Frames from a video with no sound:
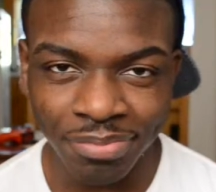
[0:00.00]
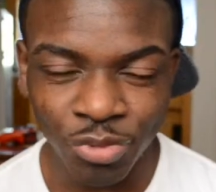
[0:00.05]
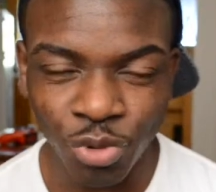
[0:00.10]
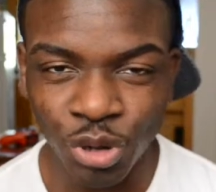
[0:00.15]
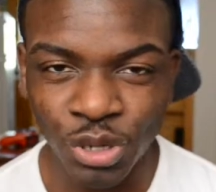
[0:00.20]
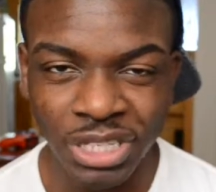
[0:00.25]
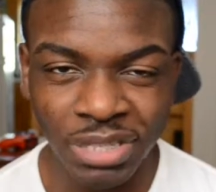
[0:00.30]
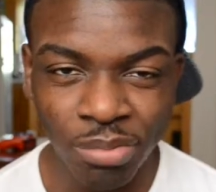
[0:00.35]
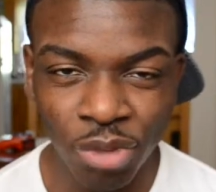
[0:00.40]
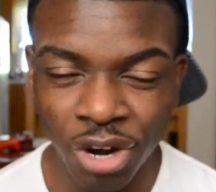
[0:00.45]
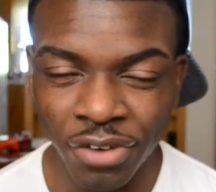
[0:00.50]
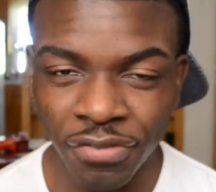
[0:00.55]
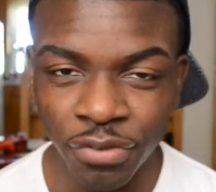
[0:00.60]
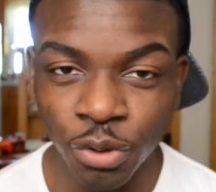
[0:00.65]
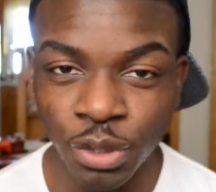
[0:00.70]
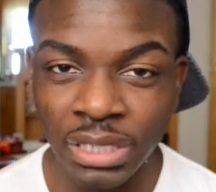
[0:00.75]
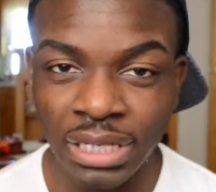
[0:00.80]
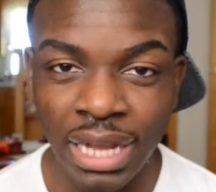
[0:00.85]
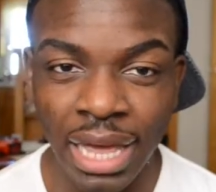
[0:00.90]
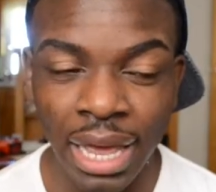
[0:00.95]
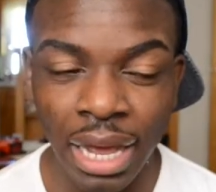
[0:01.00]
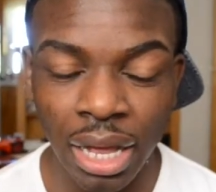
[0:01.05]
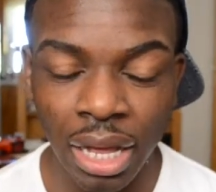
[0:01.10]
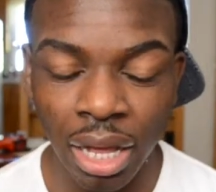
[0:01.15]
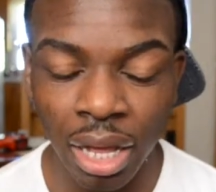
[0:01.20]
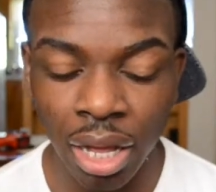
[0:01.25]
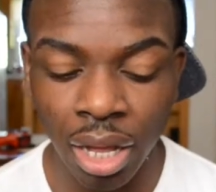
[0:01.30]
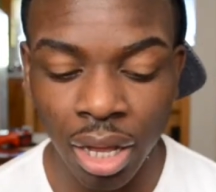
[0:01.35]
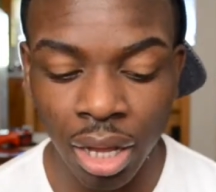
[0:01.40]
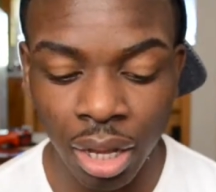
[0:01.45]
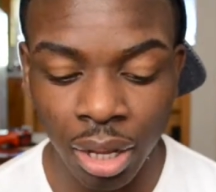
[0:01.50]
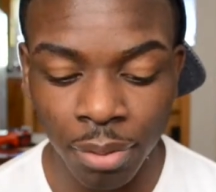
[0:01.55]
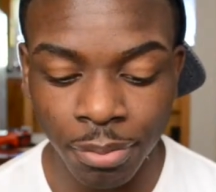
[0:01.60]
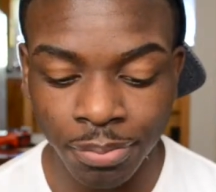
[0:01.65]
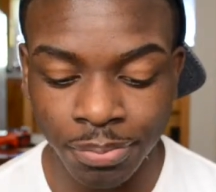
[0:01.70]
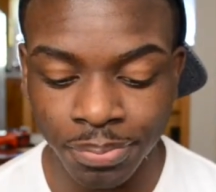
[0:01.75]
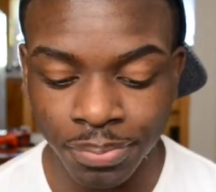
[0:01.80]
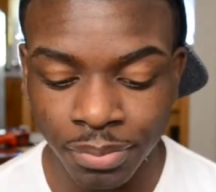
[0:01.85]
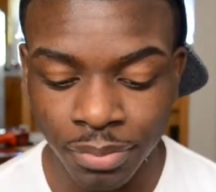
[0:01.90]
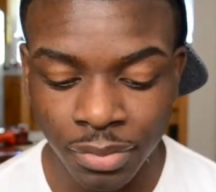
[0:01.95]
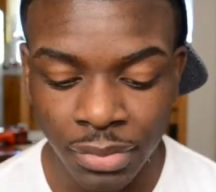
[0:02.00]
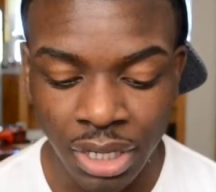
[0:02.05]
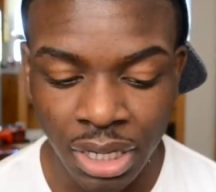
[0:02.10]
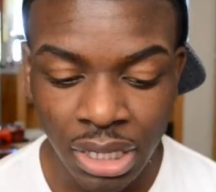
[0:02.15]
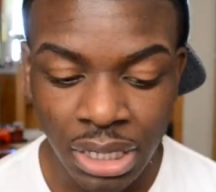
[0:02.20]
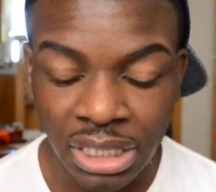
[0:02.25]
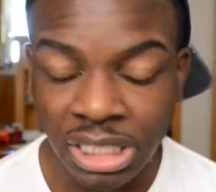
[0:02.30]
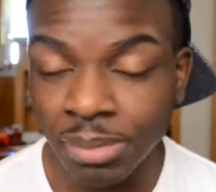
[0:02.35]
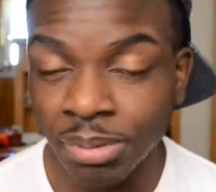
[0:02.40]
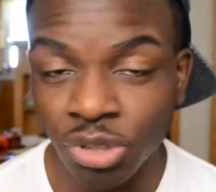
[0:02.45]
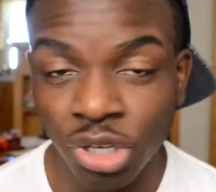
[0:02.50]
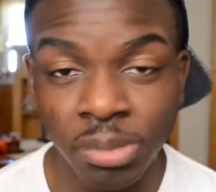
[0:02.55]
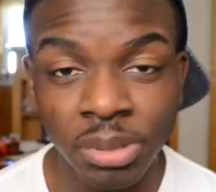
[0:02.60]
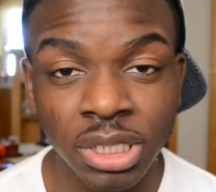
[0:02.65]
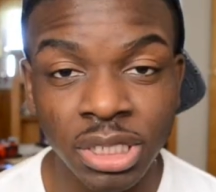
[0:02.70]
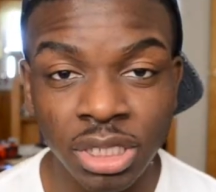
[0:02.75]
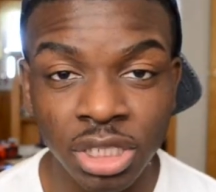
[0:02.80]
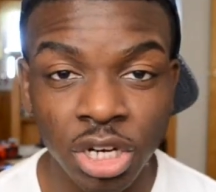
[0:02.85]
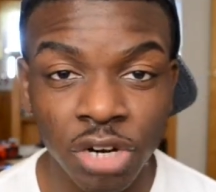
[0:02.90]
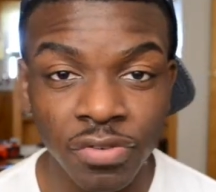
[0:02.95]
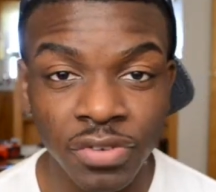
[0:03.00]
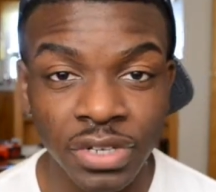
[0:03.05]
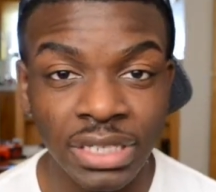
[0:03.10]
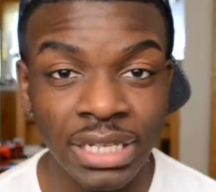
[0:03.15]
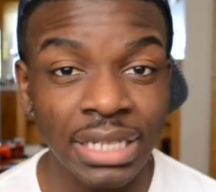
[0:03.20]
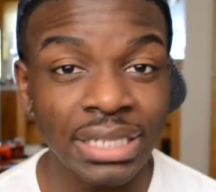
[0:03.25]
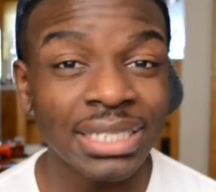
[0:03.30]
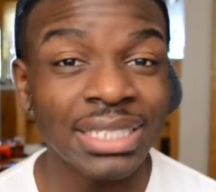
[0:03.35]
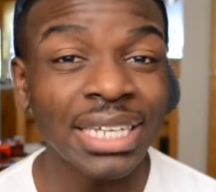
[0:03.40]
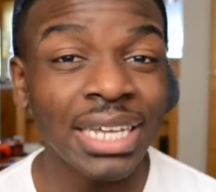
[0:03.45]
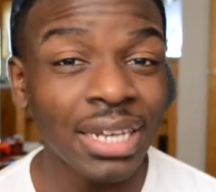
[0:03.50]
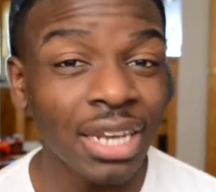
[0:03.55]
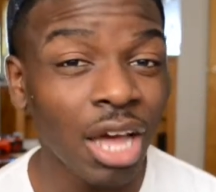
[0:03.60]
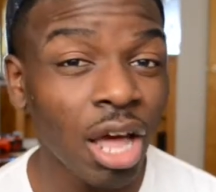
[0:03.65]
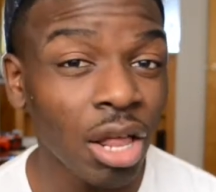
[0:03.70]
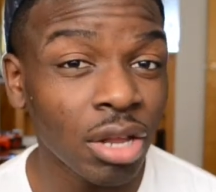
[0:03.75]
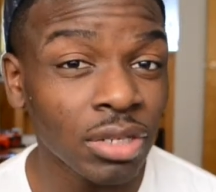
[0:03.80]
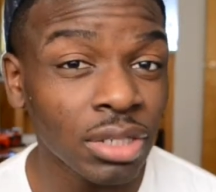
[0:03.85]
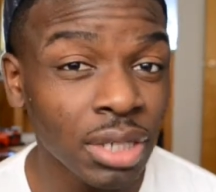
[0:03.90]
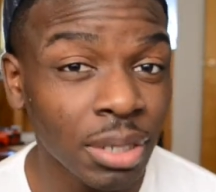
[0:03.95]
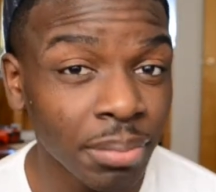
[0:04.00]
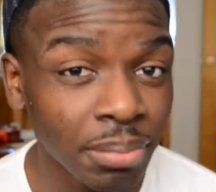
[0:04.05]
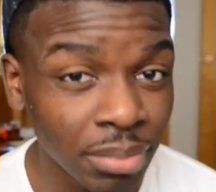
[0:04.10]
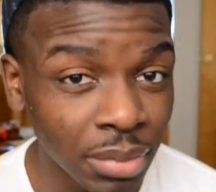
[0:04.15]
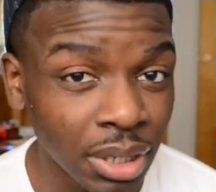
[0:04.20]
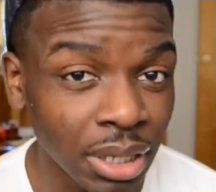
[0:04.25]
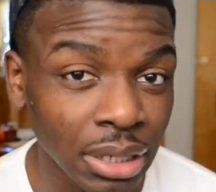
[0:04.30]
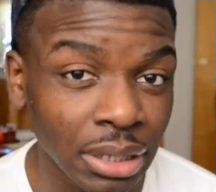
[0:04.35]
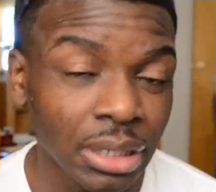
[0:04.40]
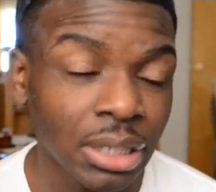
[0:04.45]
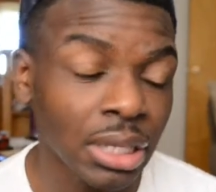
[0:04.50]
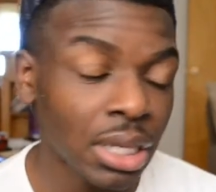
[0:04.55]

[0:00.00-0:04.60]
or smart food snack subscription service that's $10 a month.